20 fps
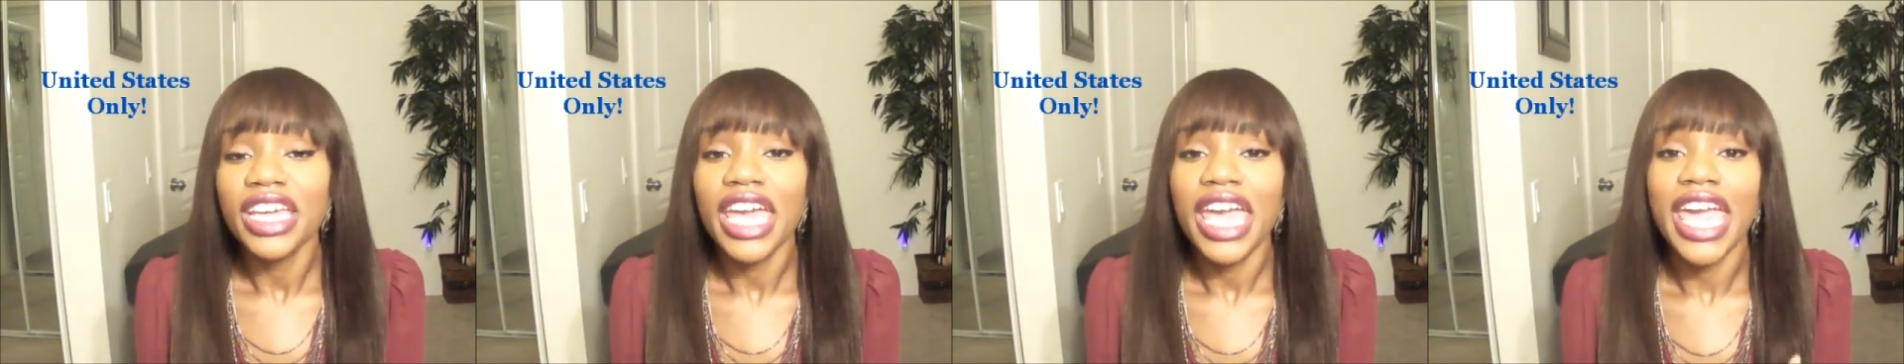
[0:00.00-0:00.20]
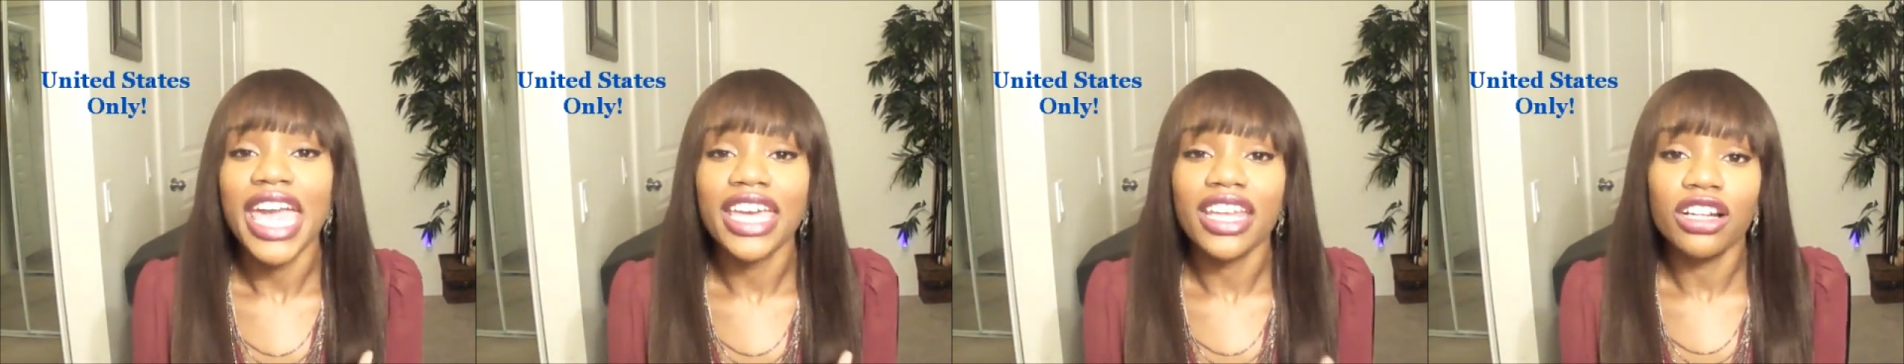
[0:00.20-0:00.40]

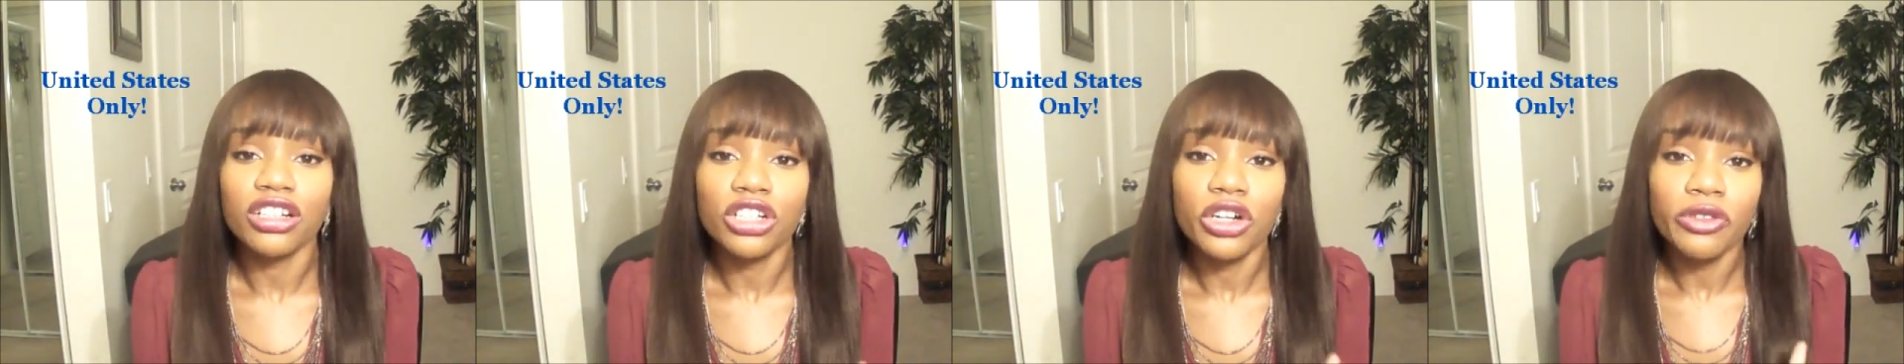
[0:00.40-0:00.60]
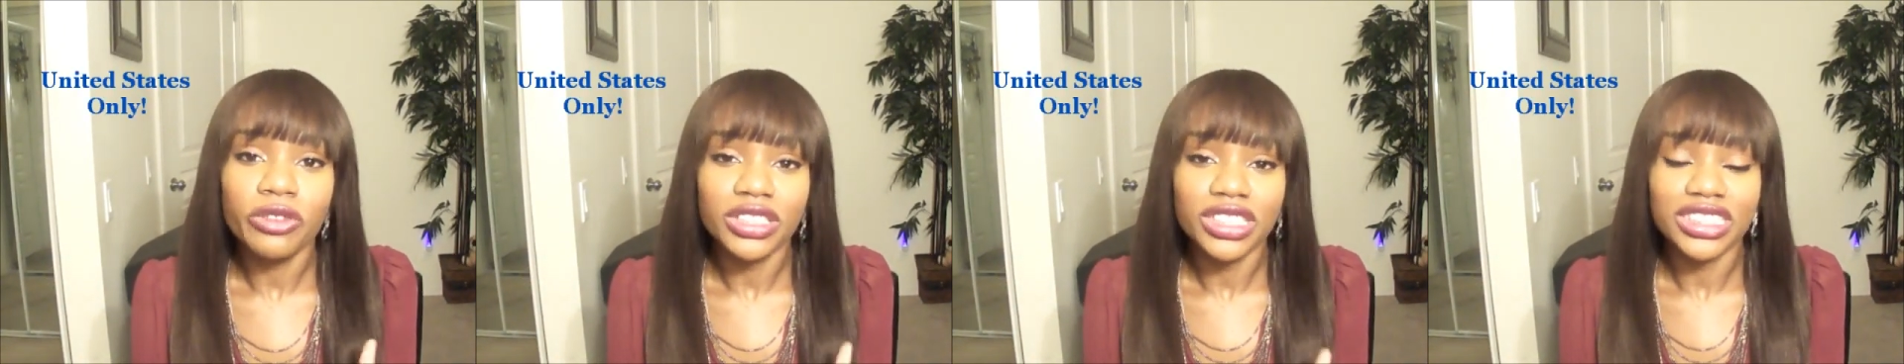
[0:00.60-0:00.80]
Head on
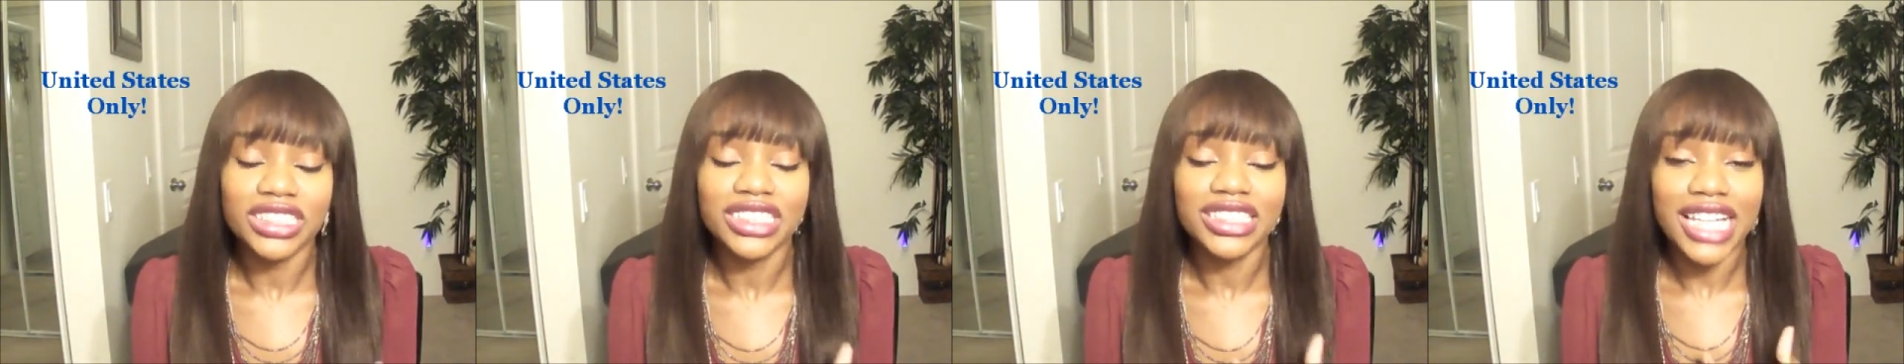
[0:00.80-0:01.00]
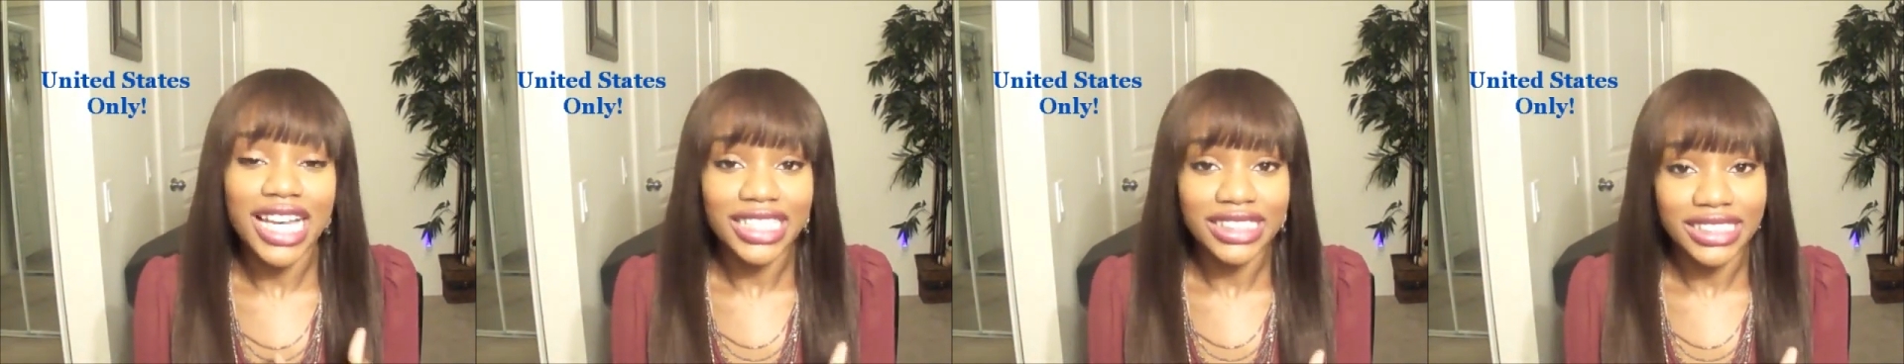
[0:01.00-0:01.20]
over to
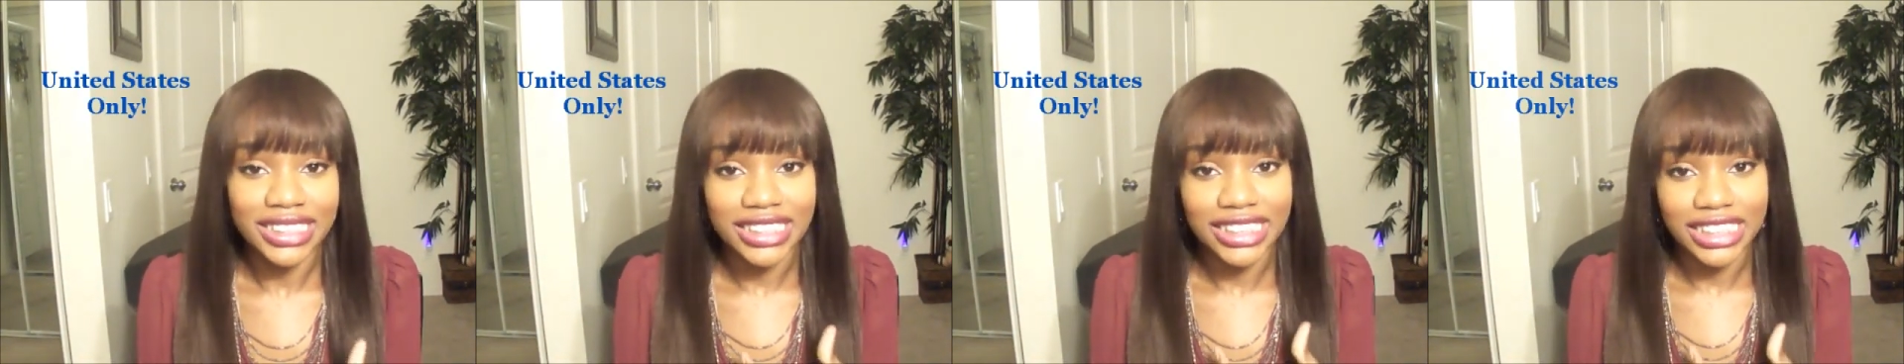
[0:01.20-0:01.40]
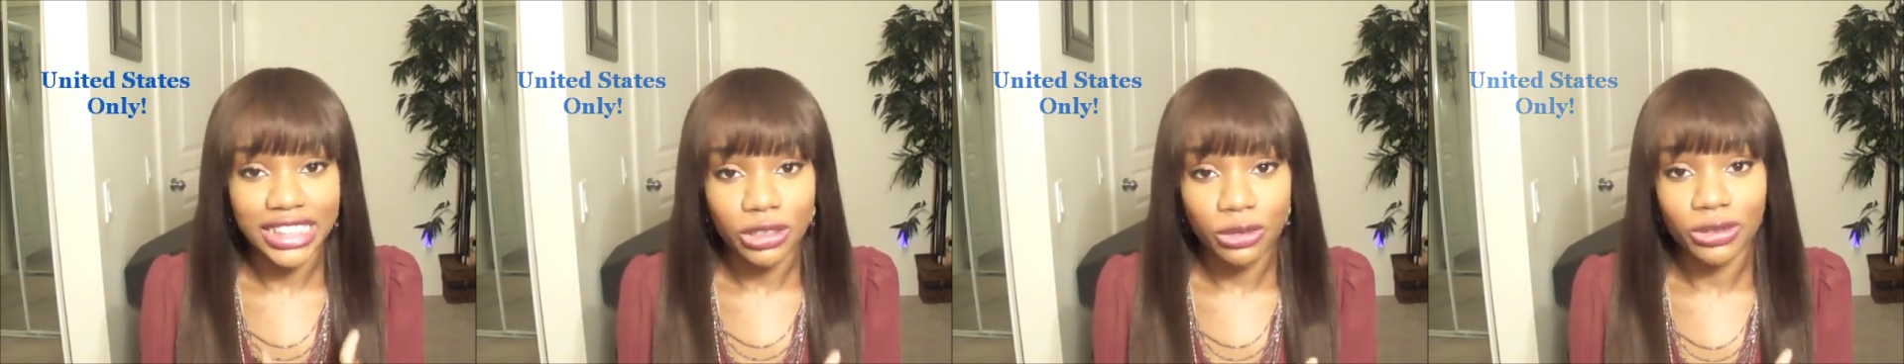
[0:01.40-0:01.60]
Sassy
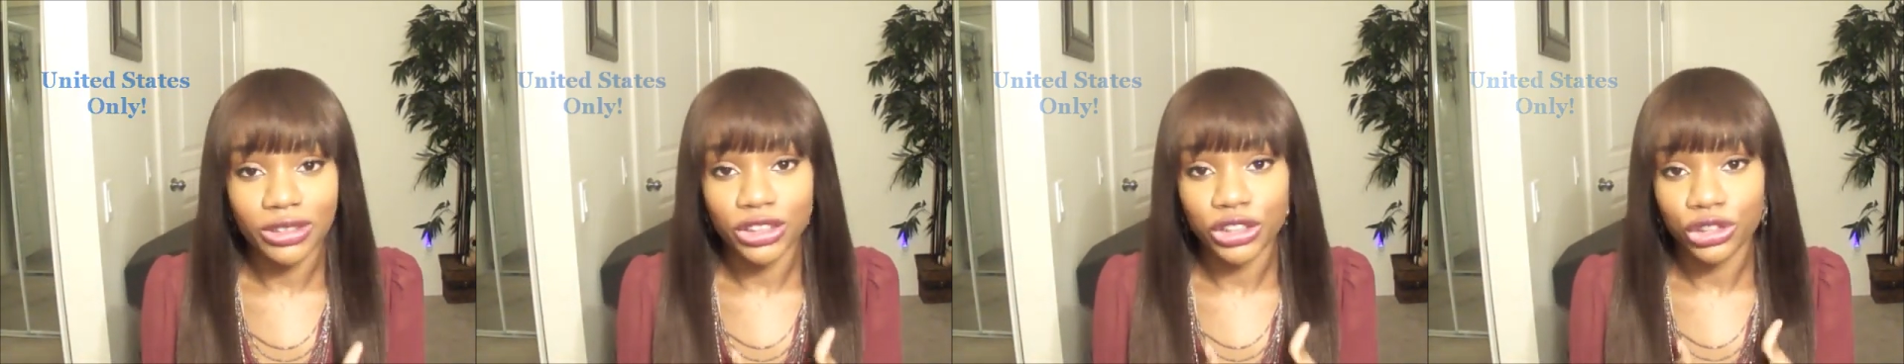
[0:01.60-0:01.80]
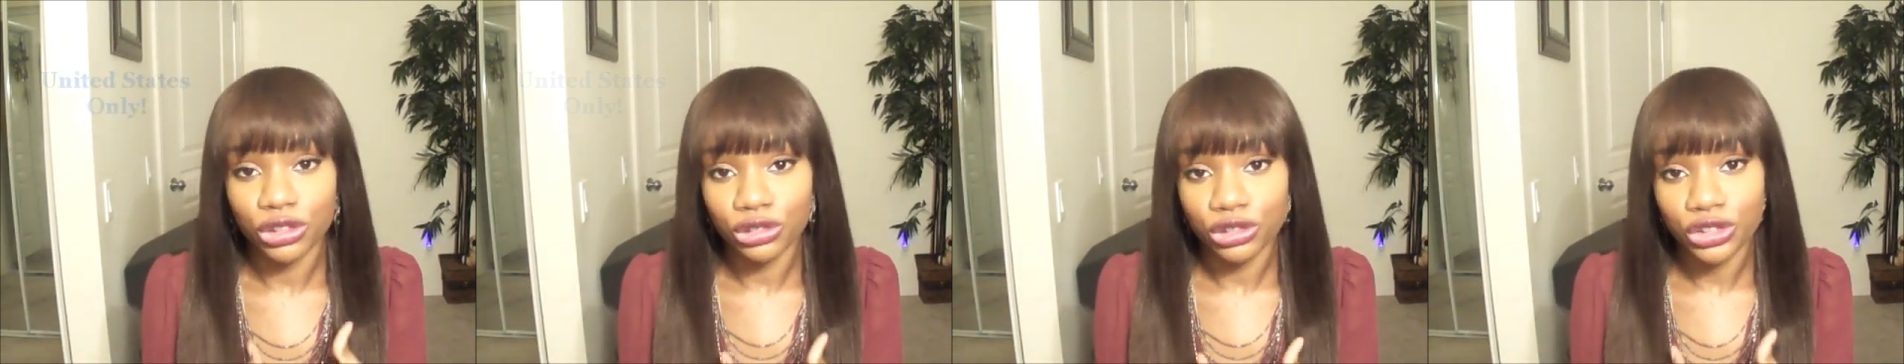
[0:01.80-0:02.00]
Secret's
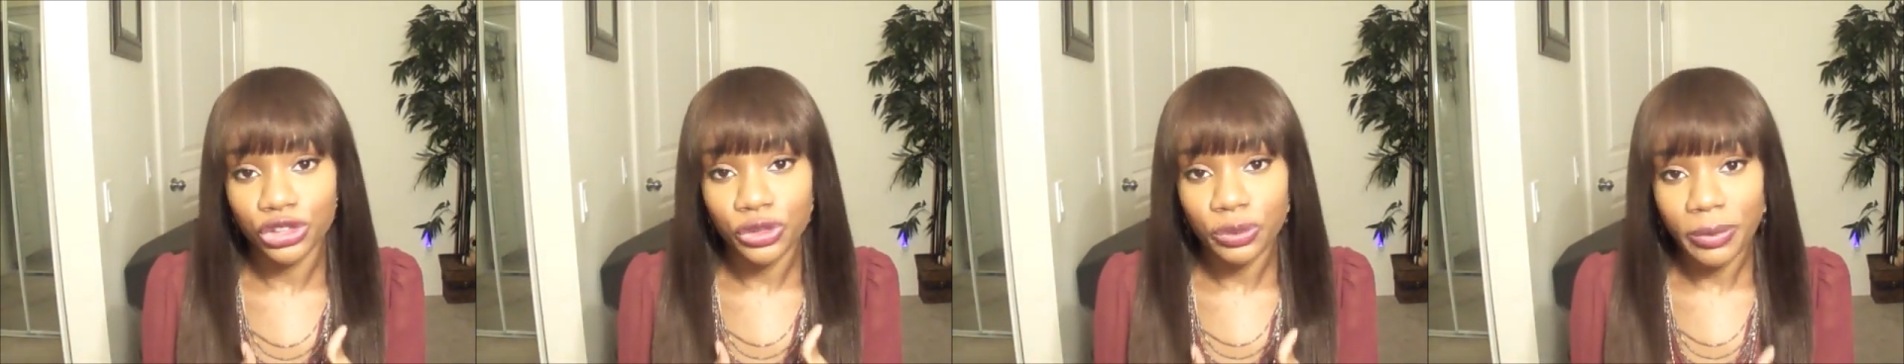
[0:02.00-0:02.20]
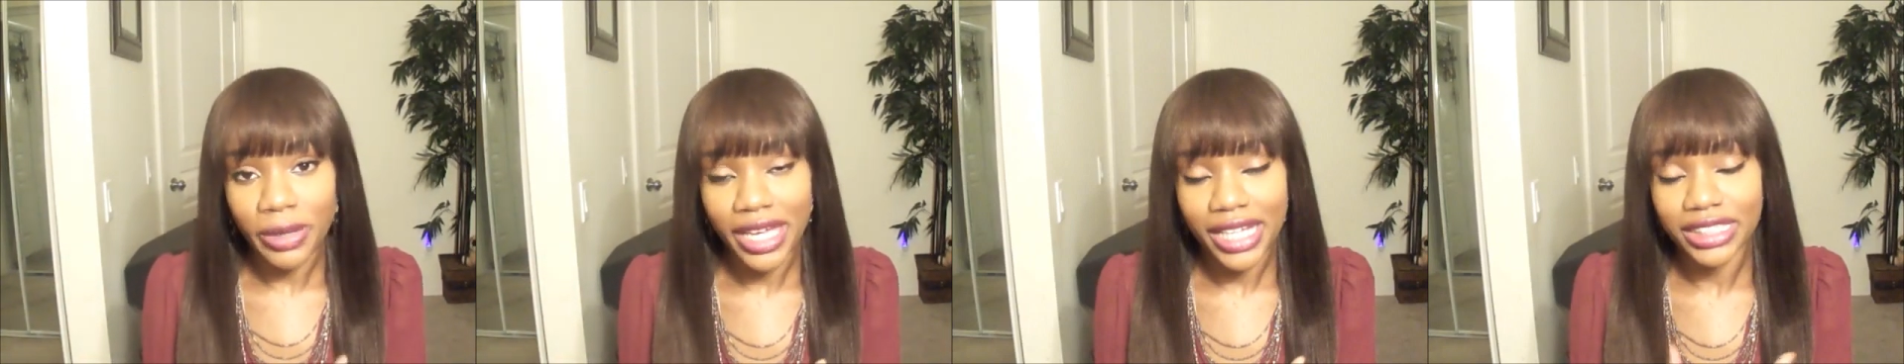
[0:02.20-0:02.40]

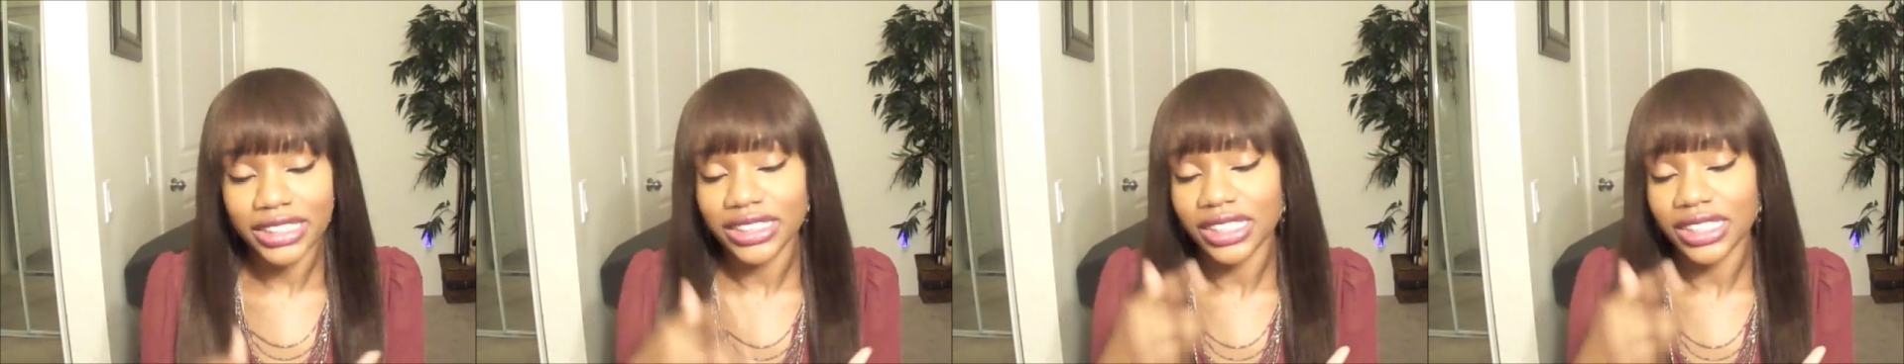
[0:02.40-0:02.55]
YouTube page.